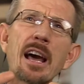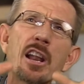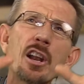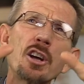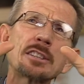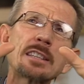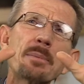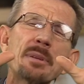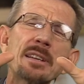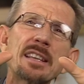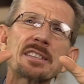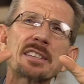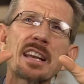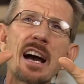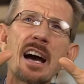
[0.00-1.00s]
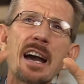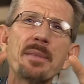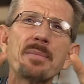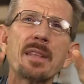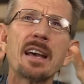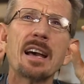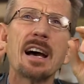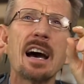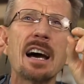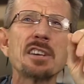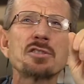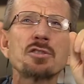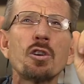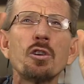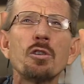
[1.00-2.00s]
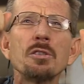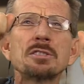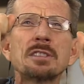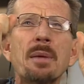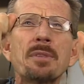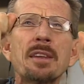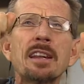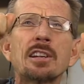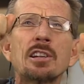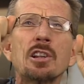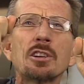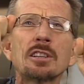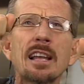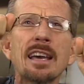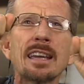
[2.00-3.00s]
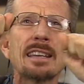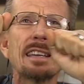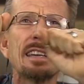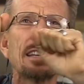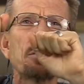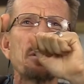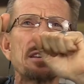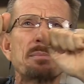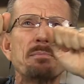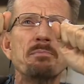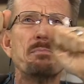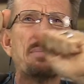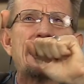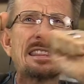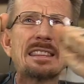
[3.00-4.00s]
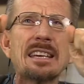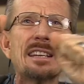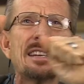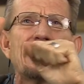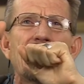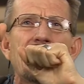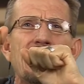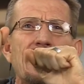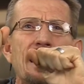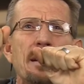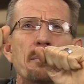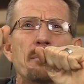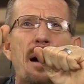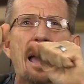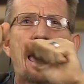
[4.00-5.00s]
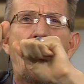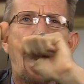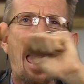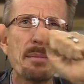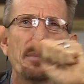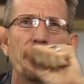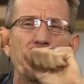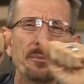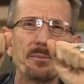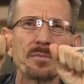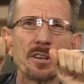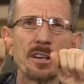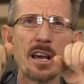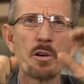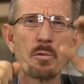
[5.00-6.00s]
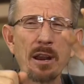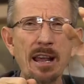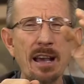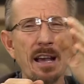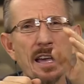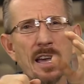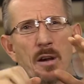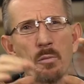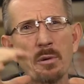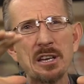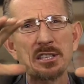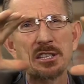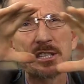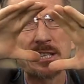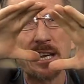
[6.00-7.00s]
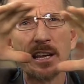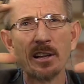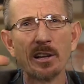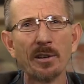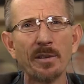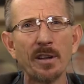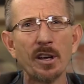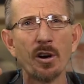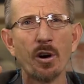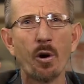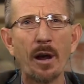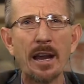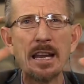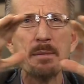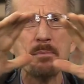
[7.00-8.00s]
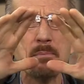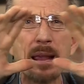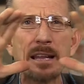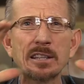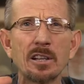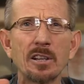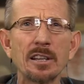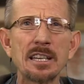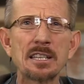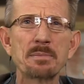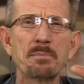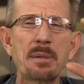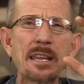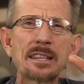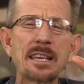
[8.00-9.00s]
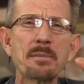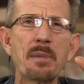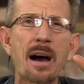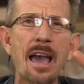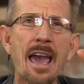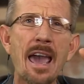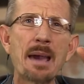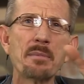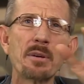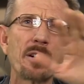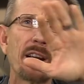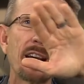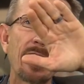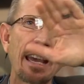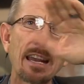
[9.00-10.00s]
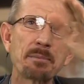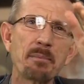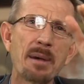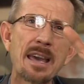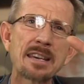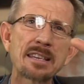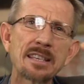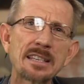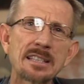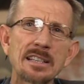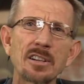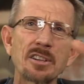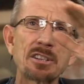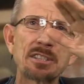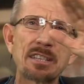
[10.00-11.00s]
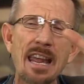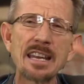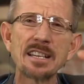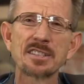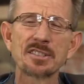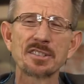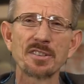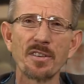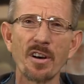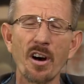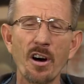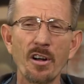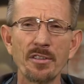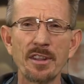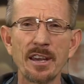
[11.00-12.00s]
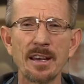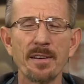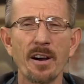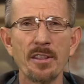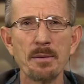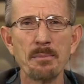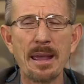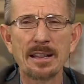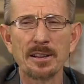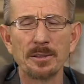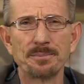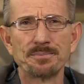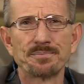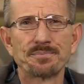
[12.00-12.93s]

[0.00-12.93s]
I looked up in the sky, I saw something that looked like it was beaten by a hammer. You know, when steel or any metal is beaten by a hammer, it makes these little dents on the metal.